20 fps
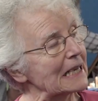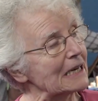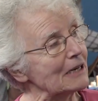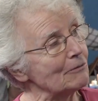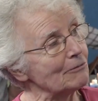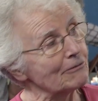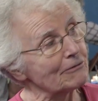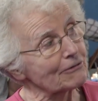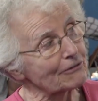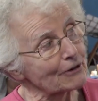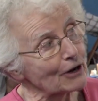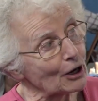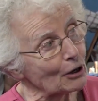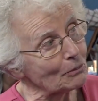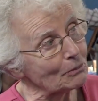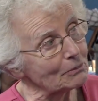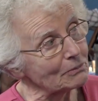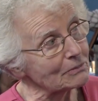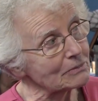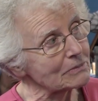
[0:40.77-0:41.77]
come from
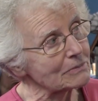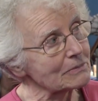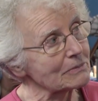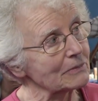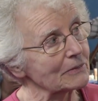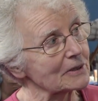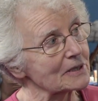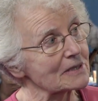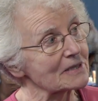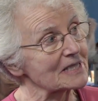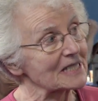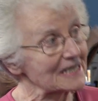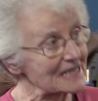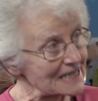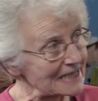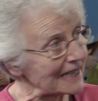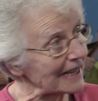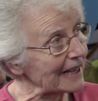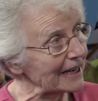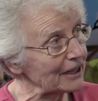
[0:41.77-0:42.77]

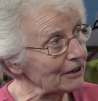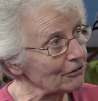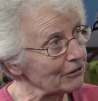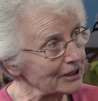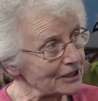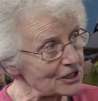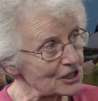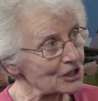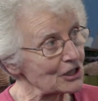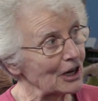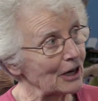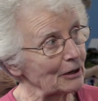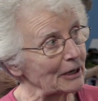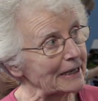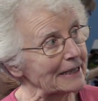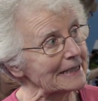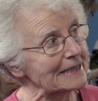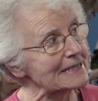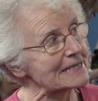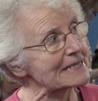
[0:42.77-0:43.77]
Cincinnati Red
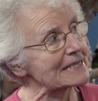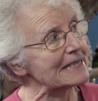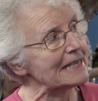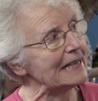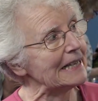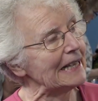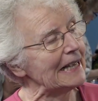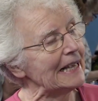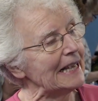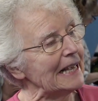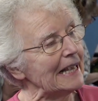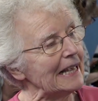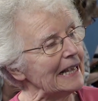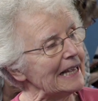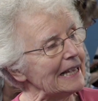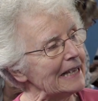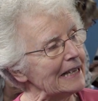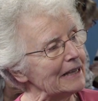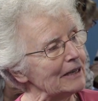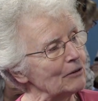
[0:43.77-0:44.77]
Stockings,
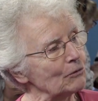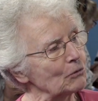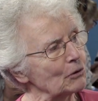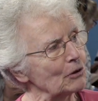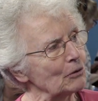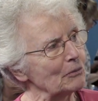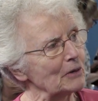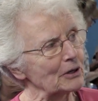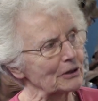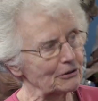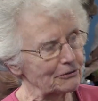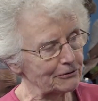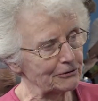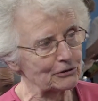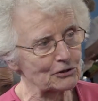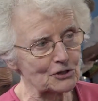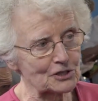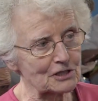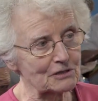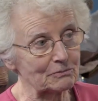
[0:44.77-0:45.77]
and were among the
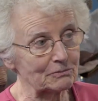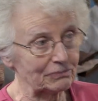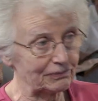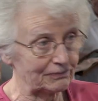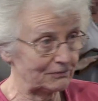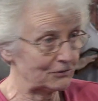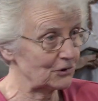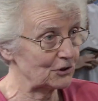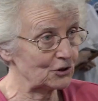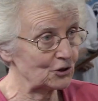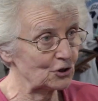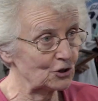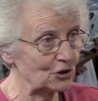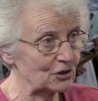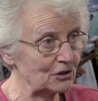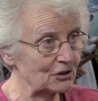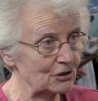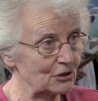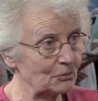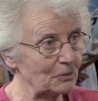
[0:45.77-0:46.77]
first
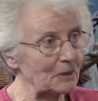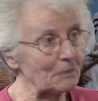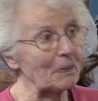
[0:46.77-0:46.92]
to be